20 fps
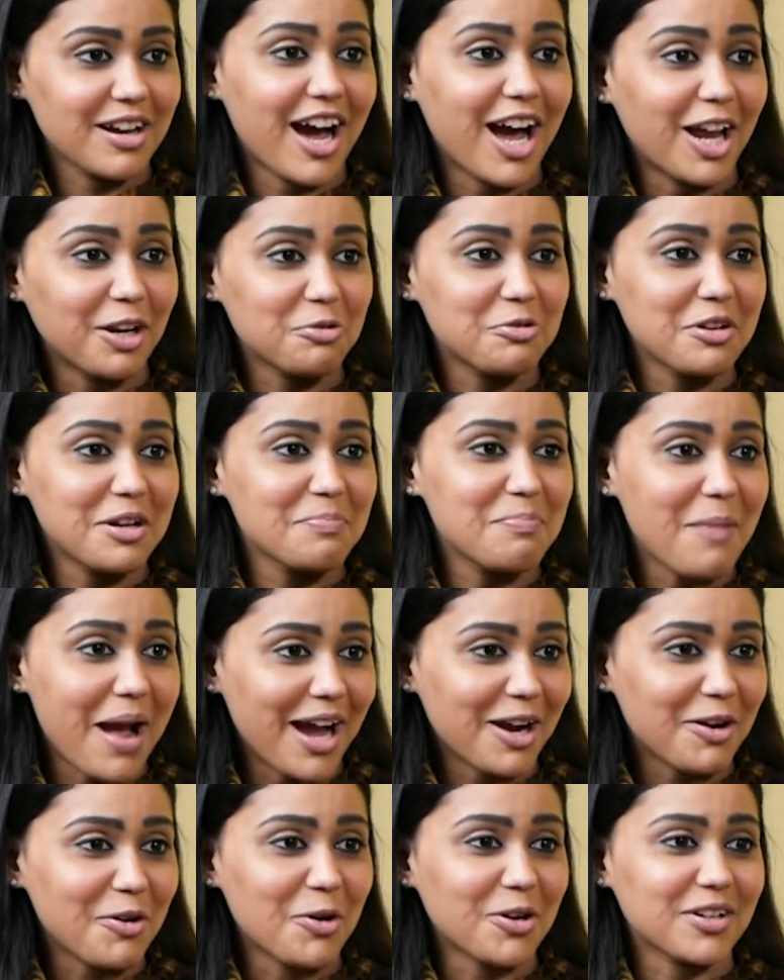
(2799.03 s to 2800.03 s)
arguing
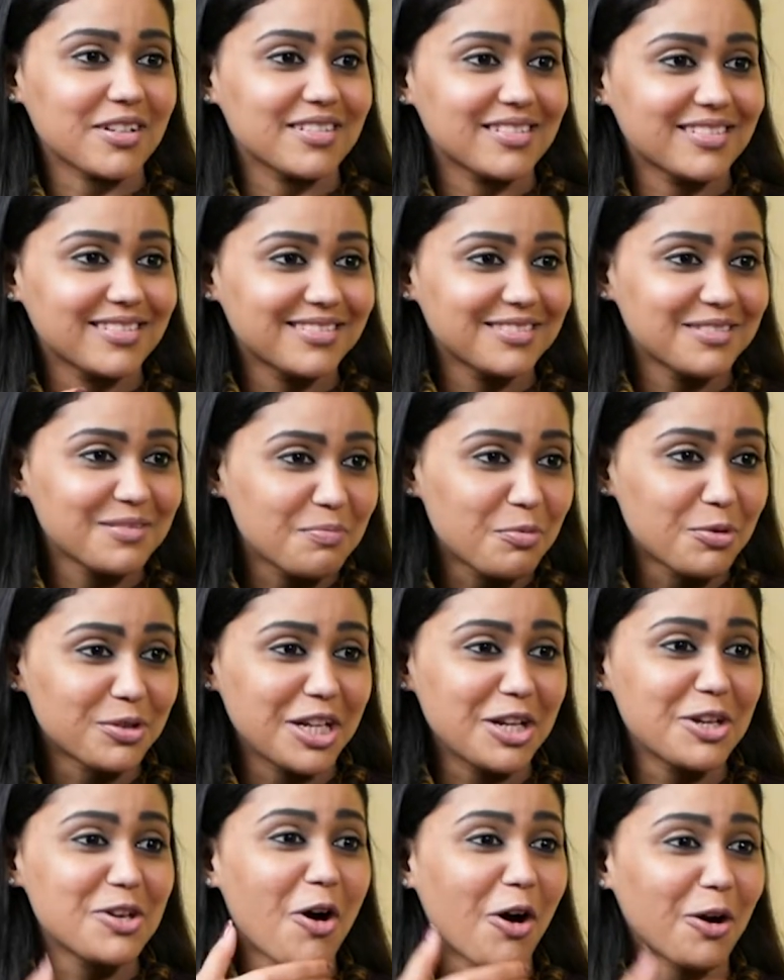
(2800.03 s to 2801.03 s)
back or
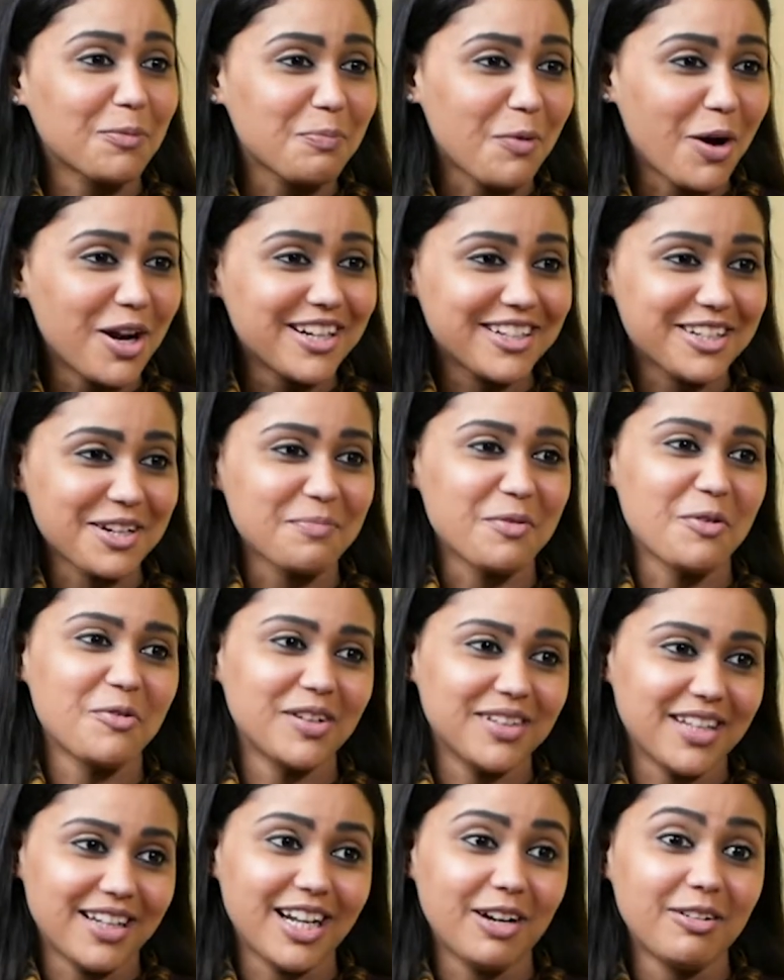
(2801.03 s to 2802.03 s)
putting your point up
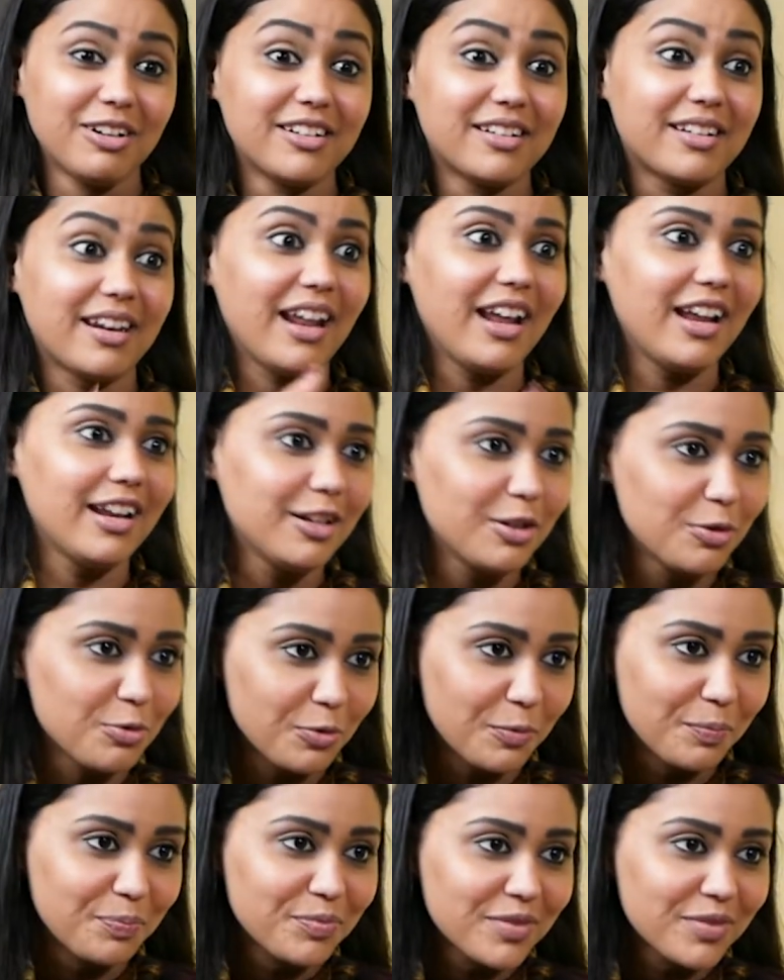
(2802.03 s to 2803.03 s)
over there. That will drain you.